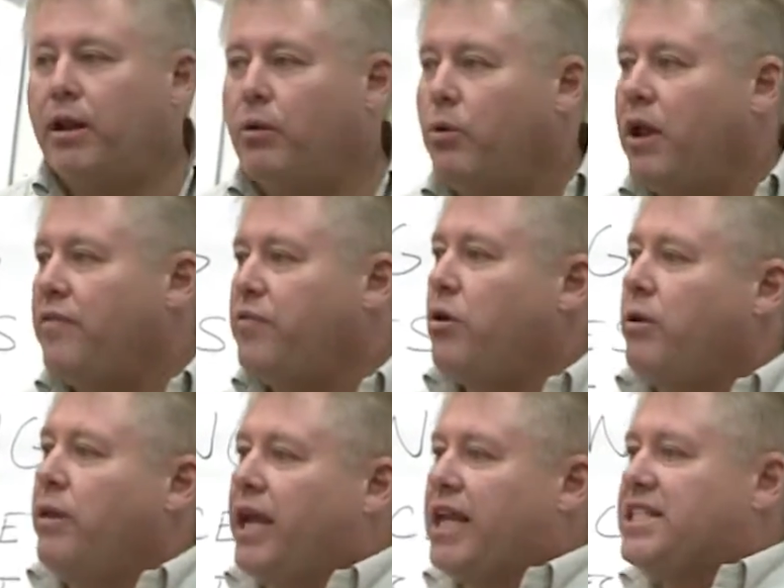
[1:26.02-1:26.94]
waveform
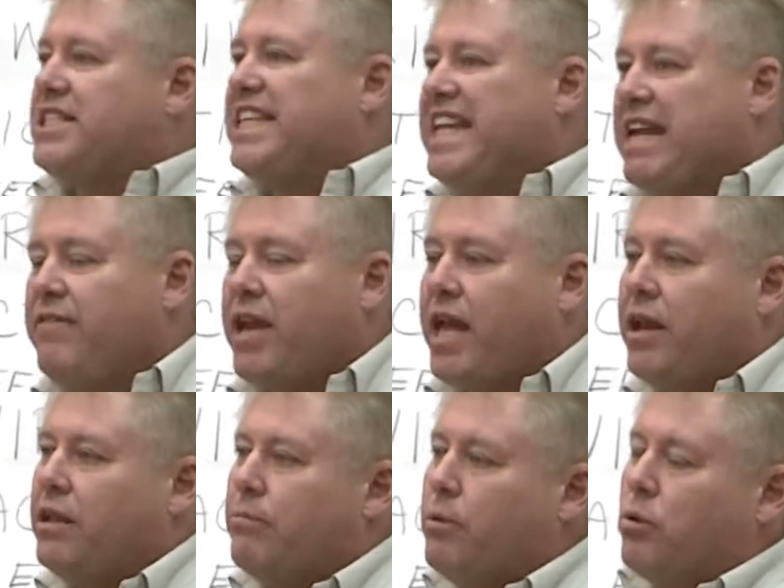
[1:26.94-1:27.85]
that gets deviated
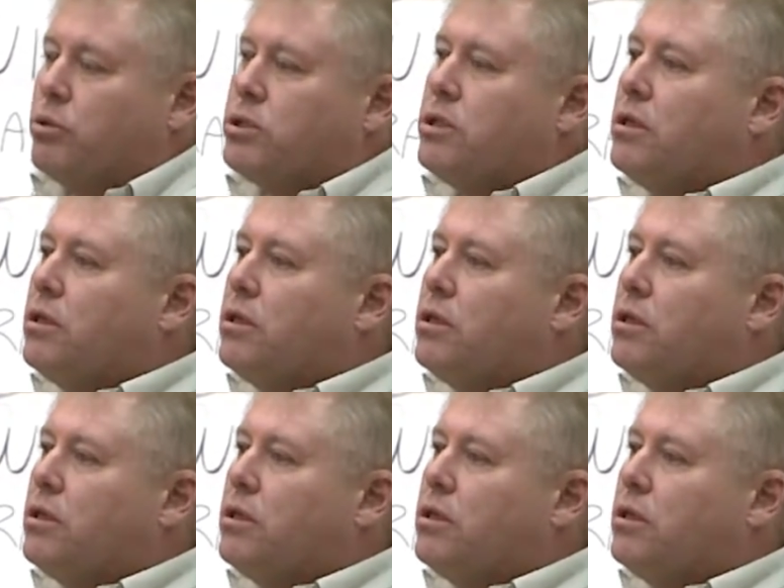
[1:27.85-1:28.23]
the most.